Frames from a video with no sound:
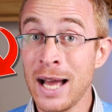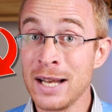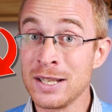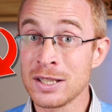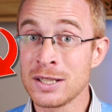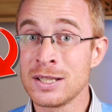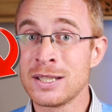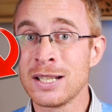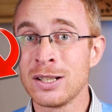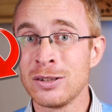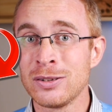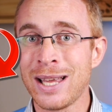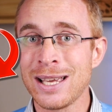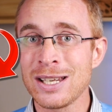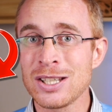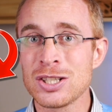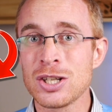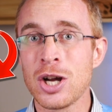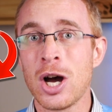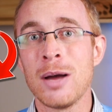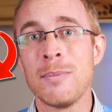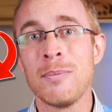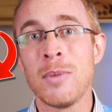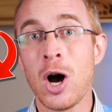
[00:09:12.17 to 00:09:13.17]
And until
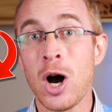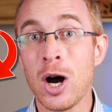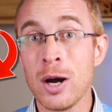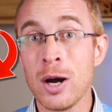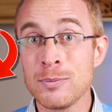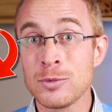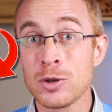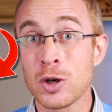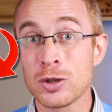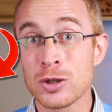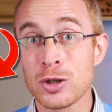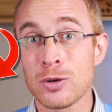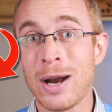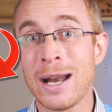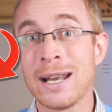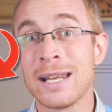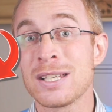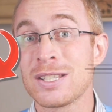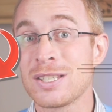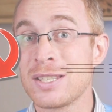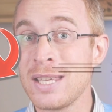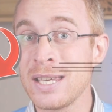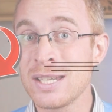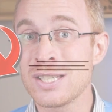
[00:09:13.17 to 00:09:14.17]
next time, I'm Dr. Alex.